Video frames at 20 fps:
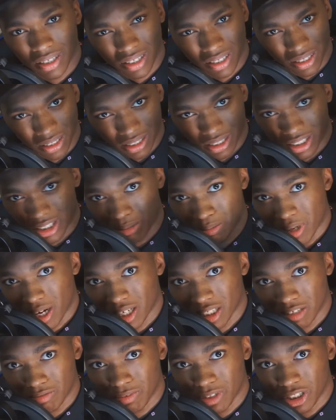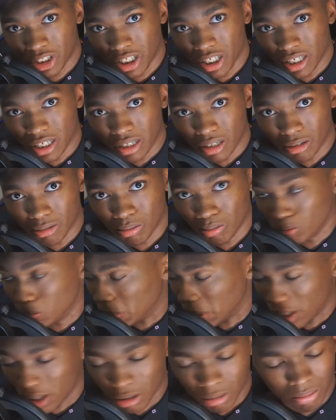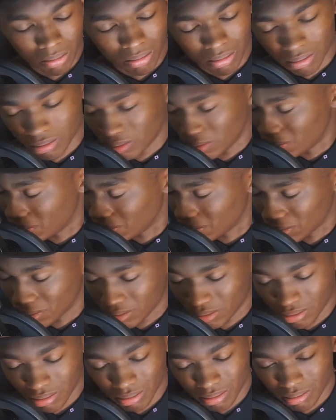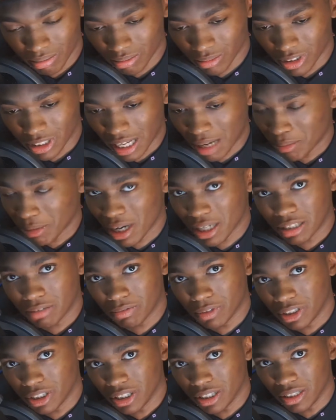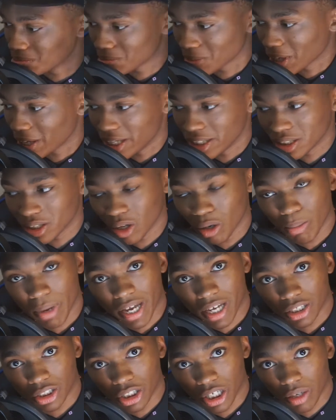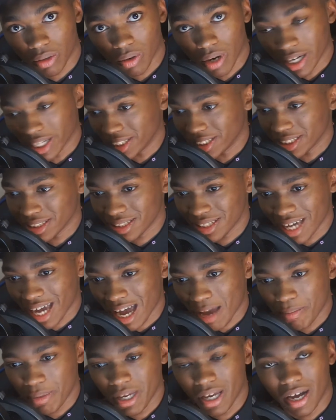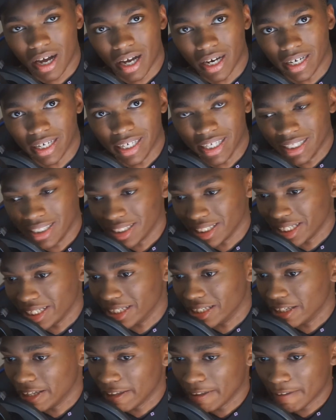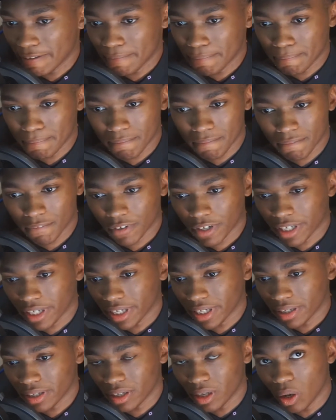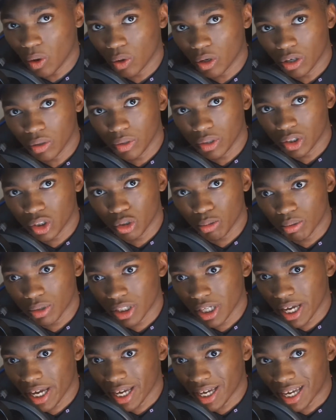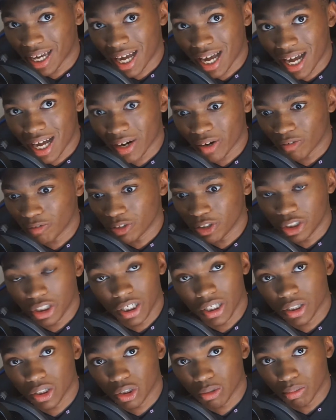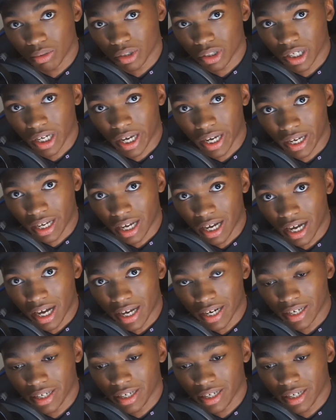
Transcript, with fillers: is it Majin Vegeta? No, it's not Majin Vegeta. Is it Omega Shenron? Is it Tapion? Is it freaking Goku and Super Saiyan God, or Vegeta Super Saiyan God?